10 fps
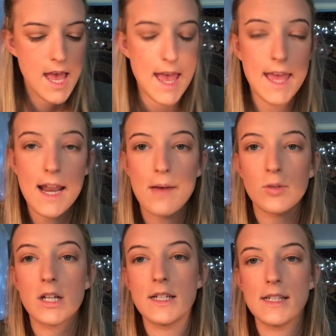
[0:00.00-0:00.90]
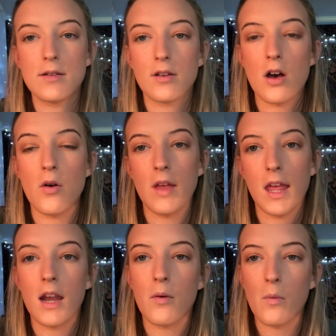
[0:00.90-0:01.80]
and I'm going to go
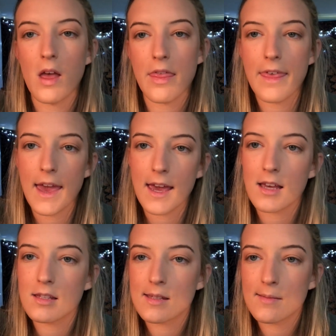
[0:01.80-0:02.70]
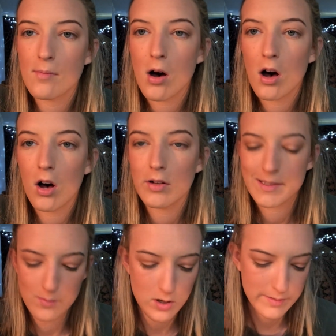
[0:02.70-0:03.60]
in with a small
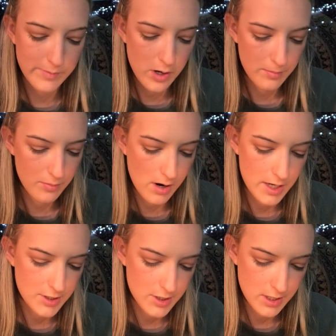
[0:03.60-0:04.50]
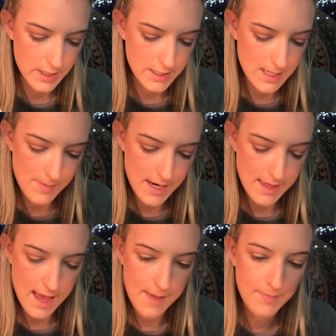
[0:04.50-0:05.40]
brush and dip into
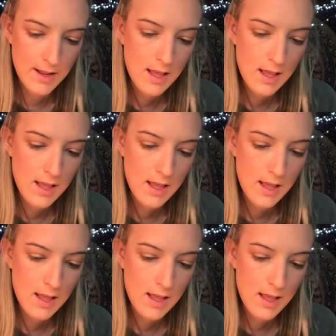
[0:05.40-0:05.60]
that,